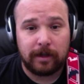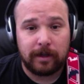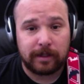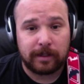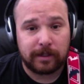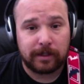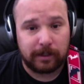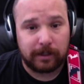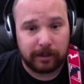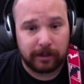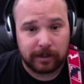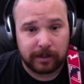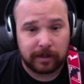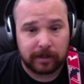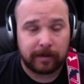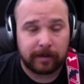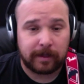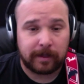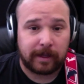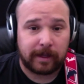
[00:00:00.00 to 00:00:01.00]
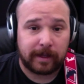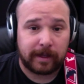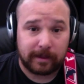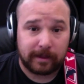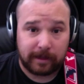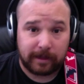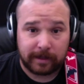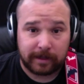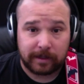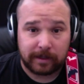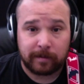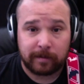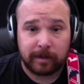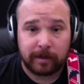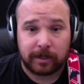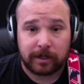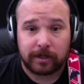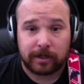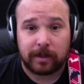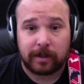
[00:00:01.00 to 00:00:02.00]
it's going to look something like this
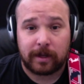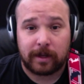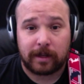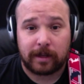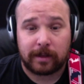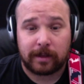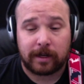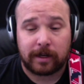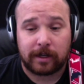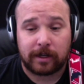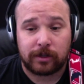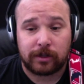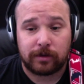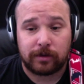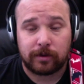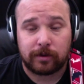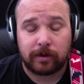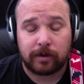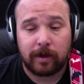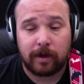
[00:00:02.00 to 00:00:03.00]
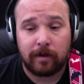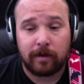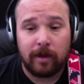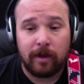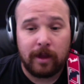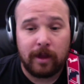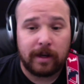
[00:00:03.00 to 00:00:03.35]
picture that I showed you, okay?